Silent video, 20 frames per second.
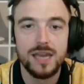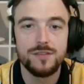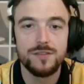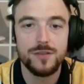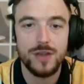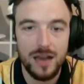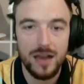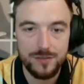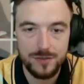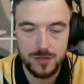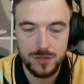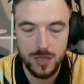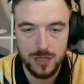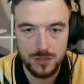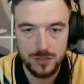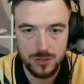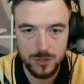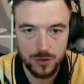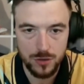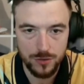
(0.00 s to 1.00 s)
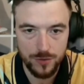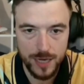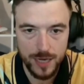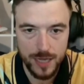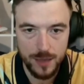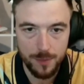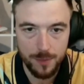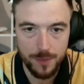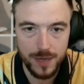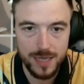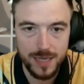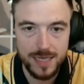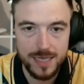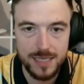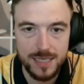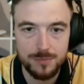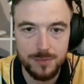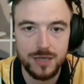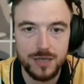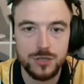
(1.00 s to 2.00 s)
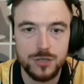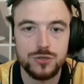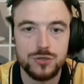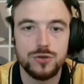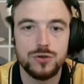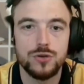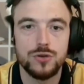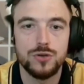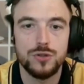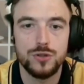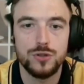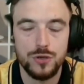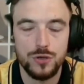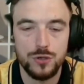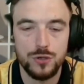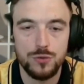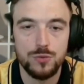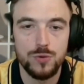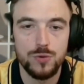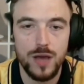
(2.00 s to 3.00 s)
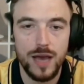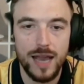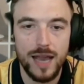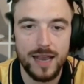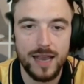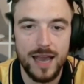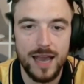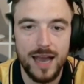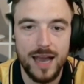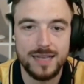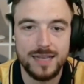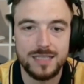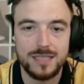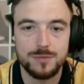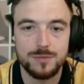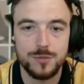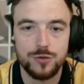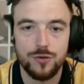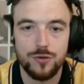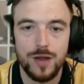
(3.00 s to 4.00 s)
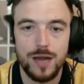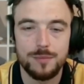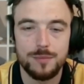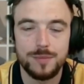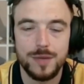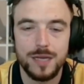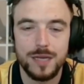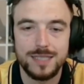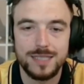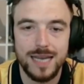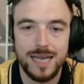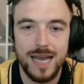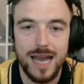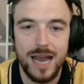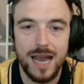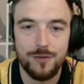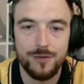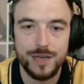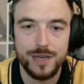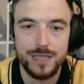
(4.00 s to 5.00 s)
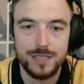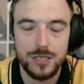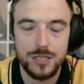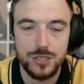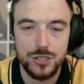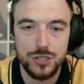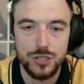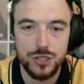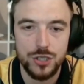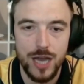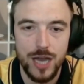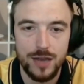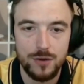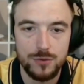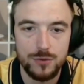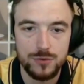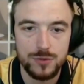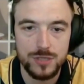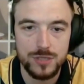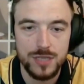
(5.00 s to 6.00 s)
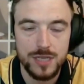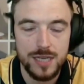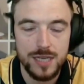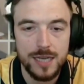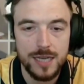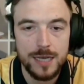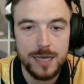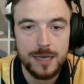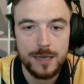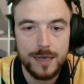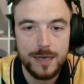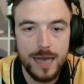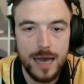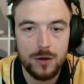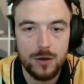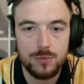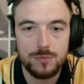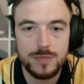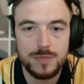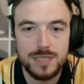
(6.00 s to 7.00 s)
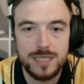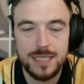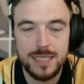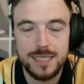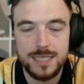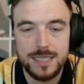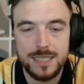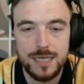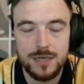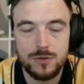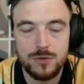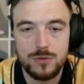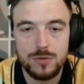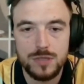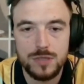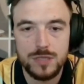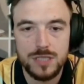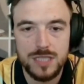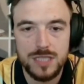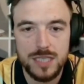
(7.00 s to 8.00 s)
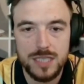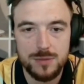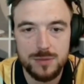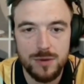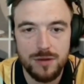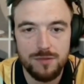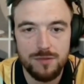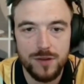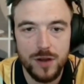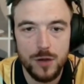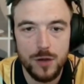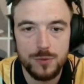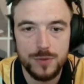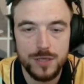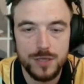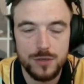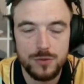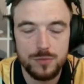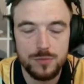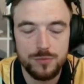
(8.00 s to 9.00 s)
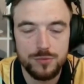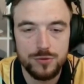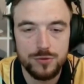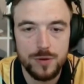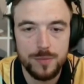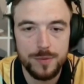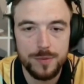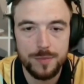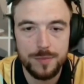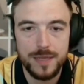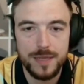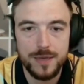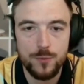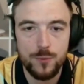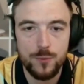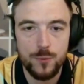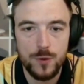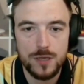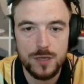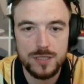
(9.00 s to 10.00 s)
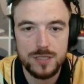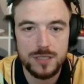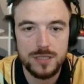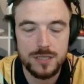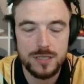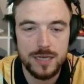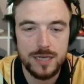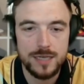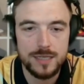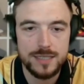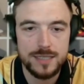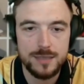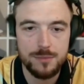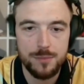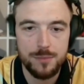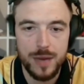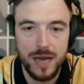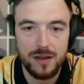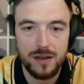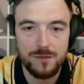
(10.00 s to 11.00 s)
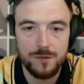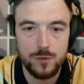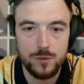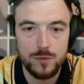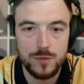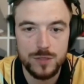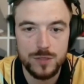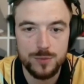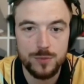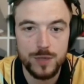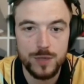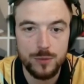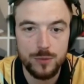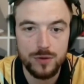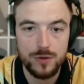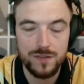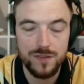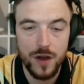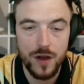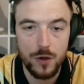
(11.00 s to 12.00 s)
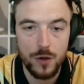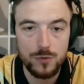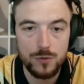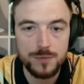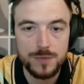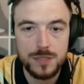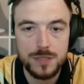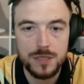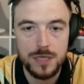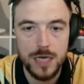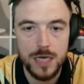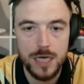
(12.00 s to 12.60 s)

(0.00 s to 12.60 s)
If you haven't done so already, please make sure that you like and subscribe to Harry's channels. Now, Mathys Tell, the 6-month loan deal probably wasn't as impactful as we would have hoped.